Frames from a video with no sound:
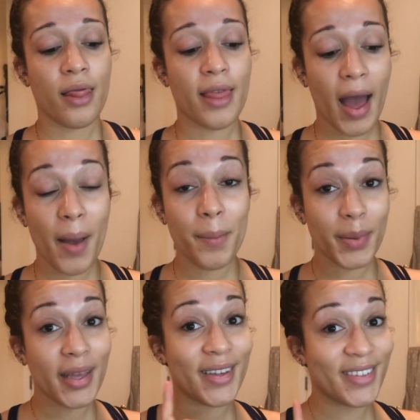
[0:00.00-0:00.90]
That
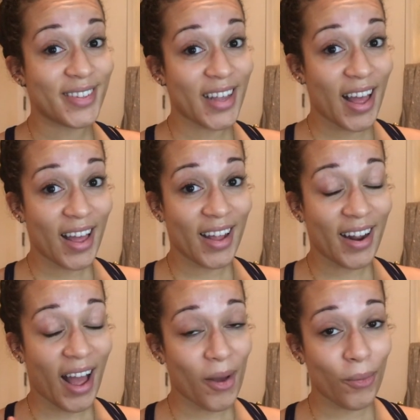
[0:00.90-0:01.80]
being
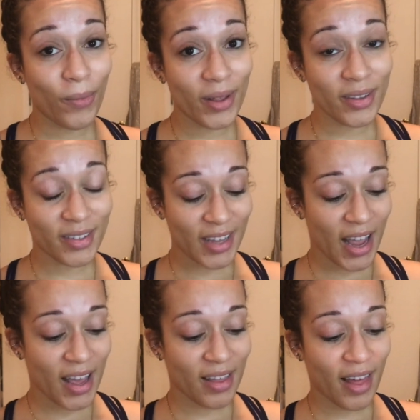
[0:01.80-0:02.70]
said, I will
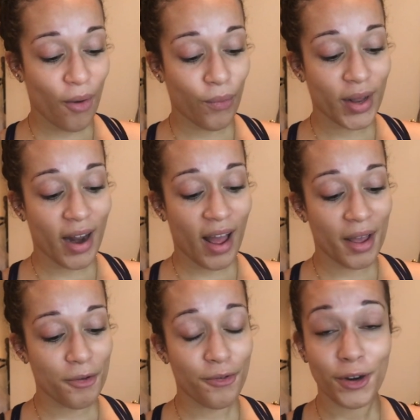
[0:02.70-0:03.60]
say that when
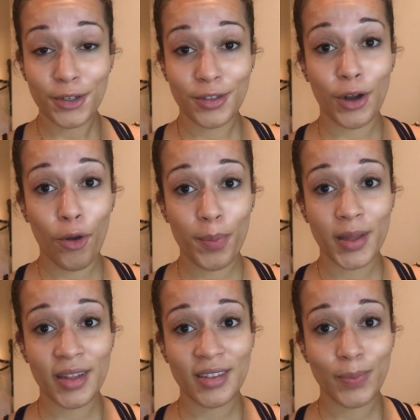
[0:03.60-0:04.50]
I first
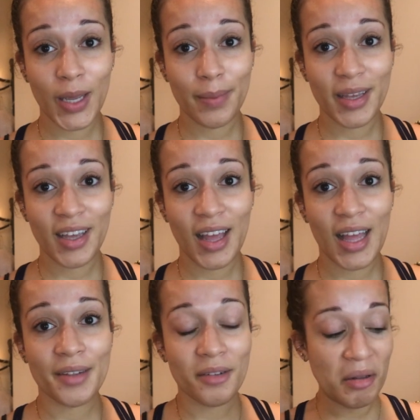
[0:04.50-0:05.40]
opened this baby,
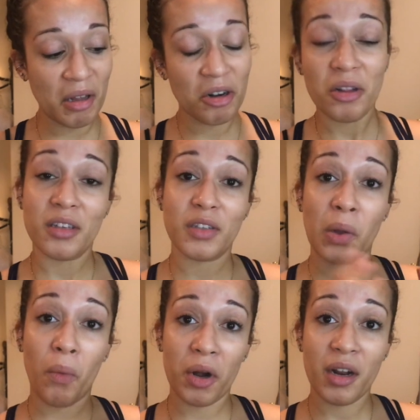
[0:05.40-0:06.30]
it literally
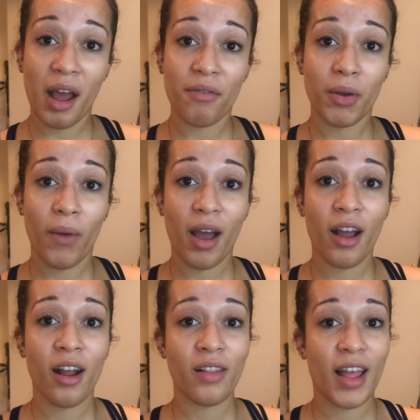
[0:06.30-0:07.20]
squirted everywhere.